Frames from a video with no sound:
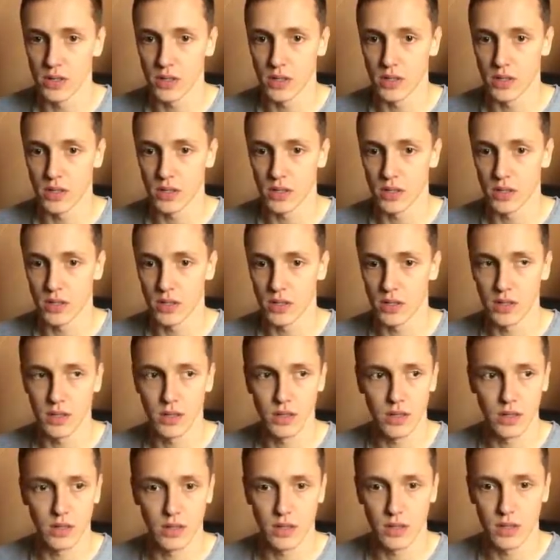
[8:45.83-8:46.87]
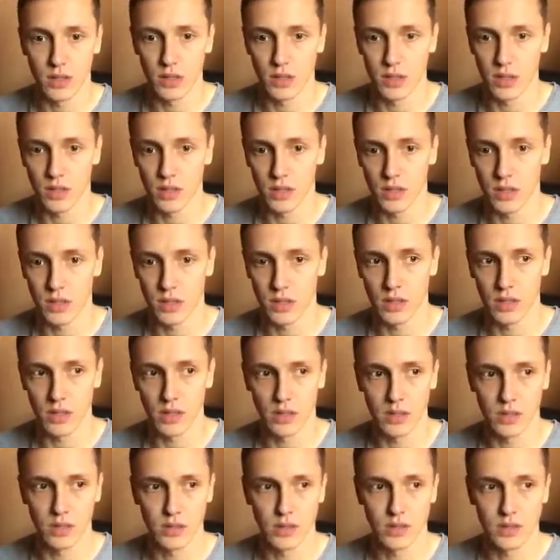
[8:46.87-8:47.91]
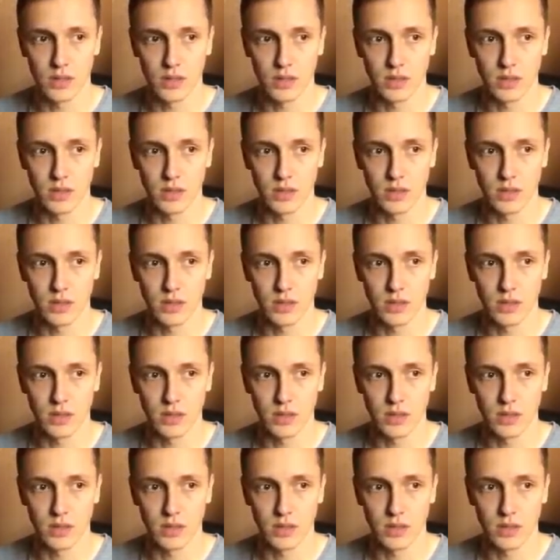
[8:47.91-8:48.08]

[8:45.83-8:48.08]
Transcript: Nobody speaks.